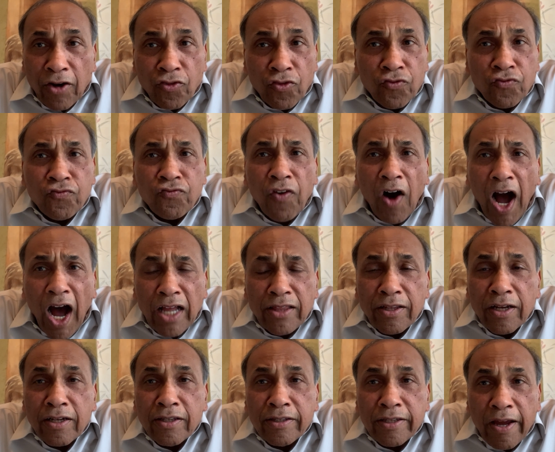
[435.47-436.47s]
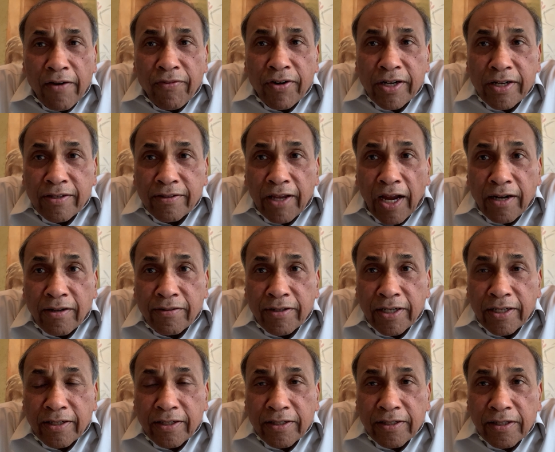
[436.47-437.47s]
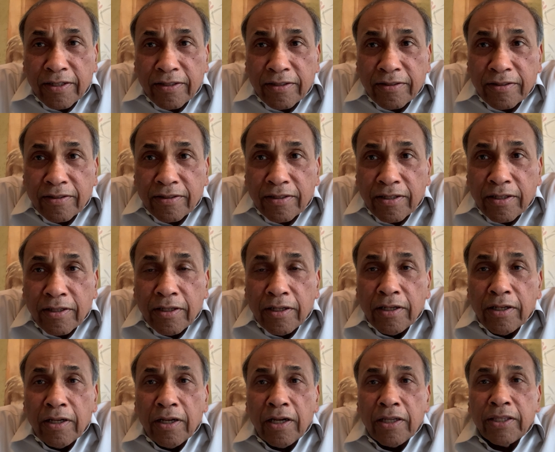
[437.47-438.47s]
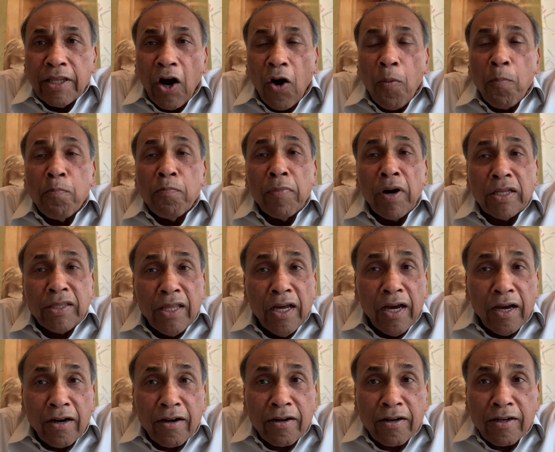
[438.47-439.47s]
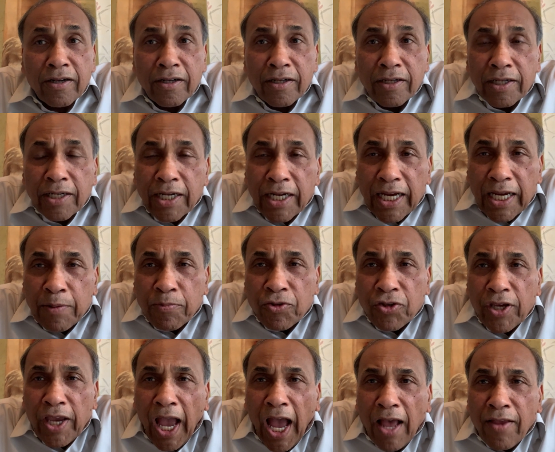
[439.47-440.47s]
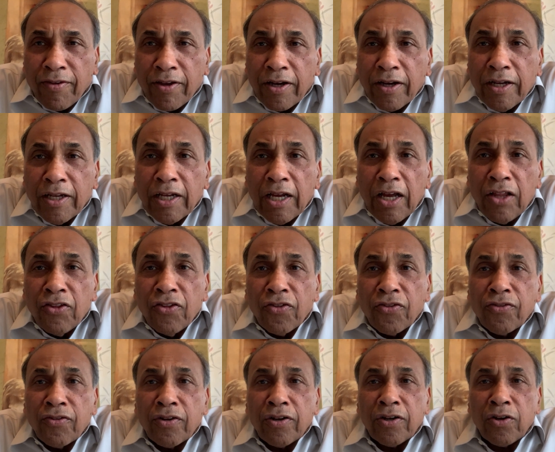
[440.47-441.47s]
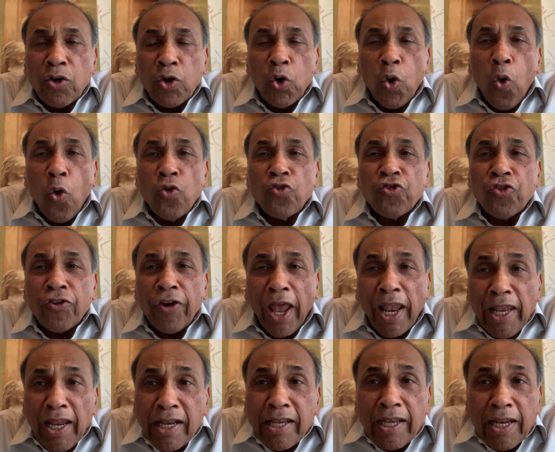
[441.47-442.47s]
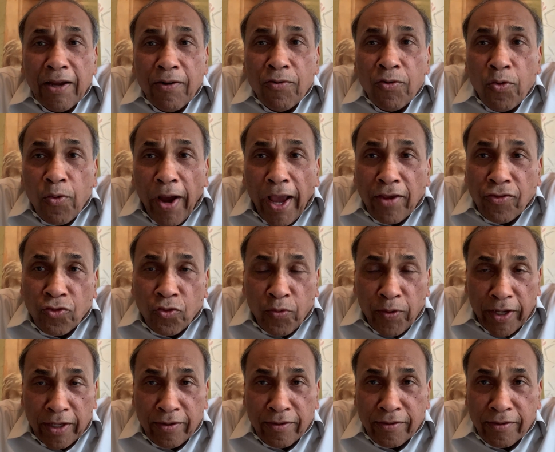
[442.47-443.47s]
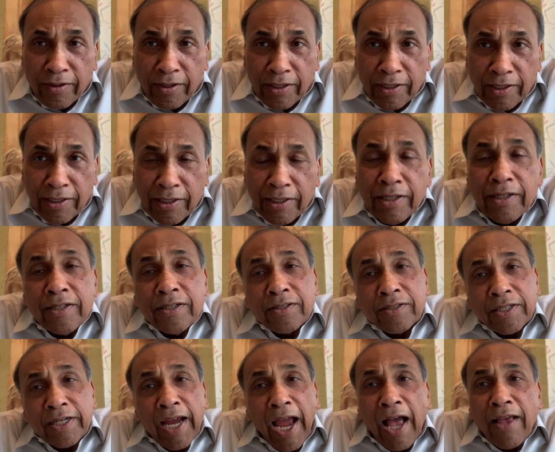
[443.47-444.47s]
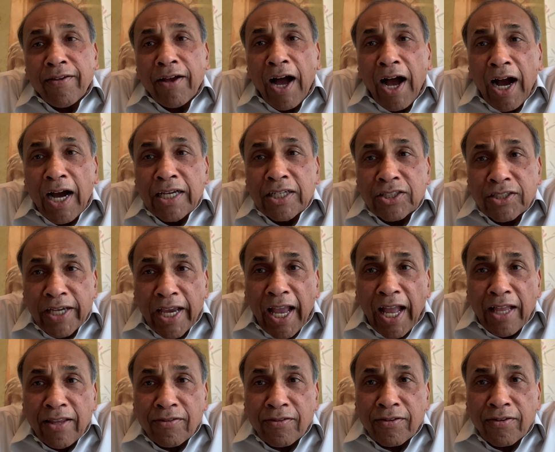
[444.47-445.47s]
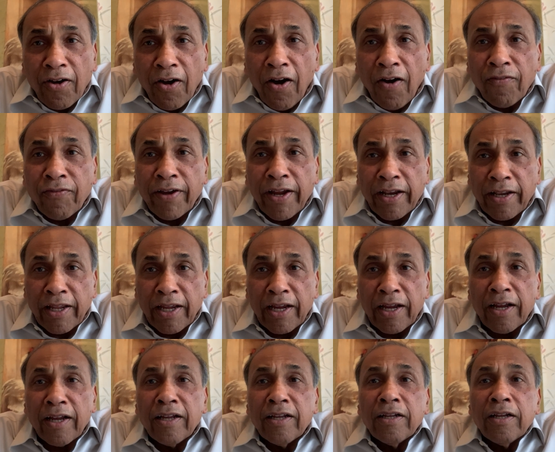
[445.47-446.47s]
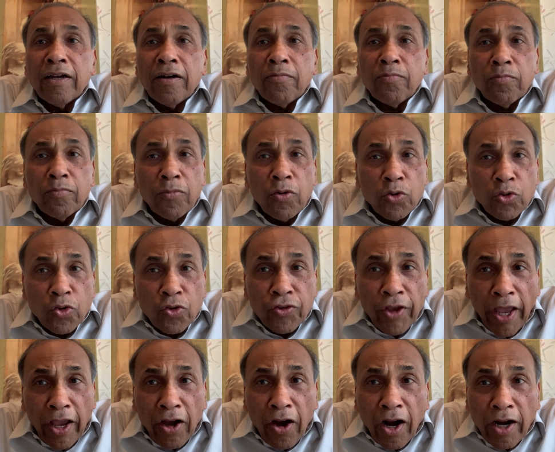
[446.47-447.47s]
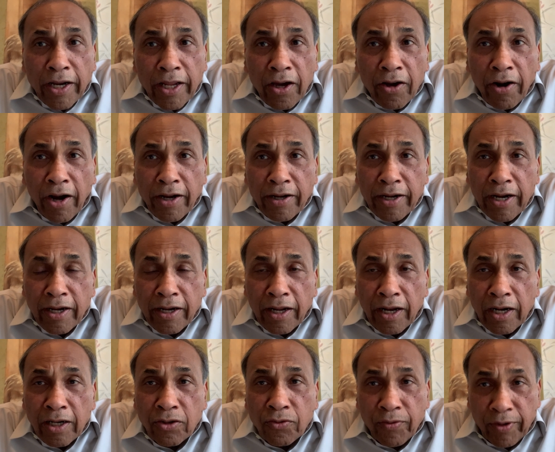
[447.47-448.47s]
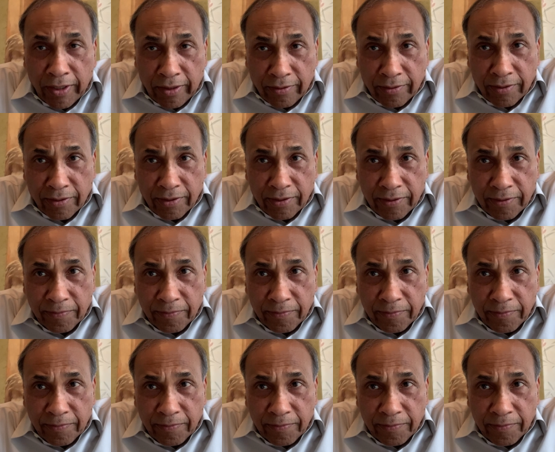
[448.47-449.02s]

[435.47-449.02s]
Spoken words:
Father never decides it. Now mother, if she has a close relative who has twins, she has a high chance of getting monozygotic or identical twins.